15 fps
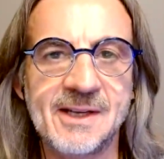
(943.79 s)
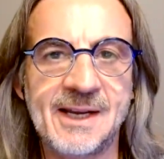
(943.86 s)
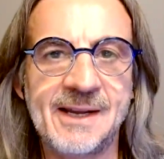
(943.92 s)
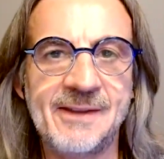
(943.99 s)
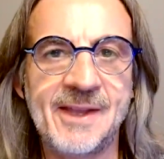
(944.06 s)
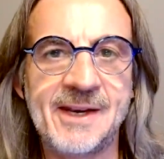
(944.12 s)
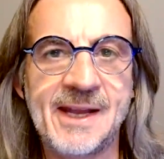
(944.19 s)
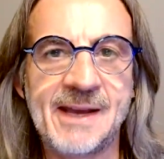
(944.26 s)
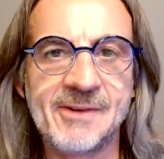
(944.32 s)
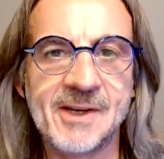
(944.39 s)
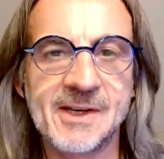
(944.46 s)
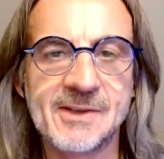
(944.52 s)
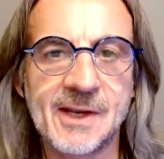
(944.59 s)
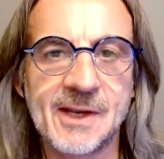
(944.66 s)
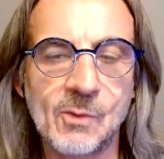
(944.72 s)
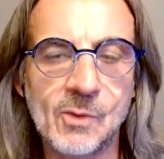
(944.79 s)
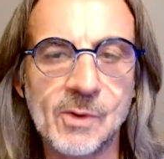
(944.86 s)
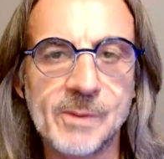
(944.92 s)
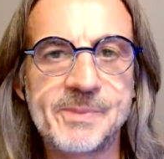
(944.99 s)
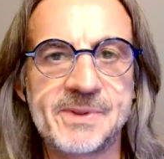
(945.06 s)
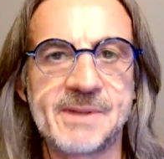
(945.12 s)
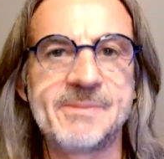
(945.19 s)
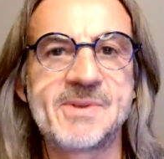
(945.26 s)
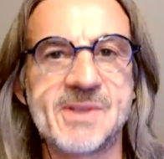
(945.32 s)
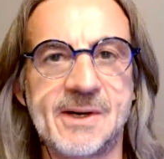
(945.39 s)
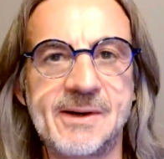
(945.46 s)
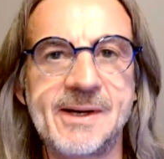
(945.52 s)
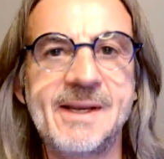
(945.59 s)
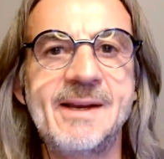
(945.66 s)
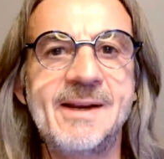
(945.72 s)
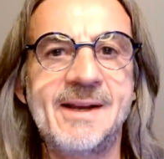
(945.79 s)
and then having to say, whoops, I'm sorry.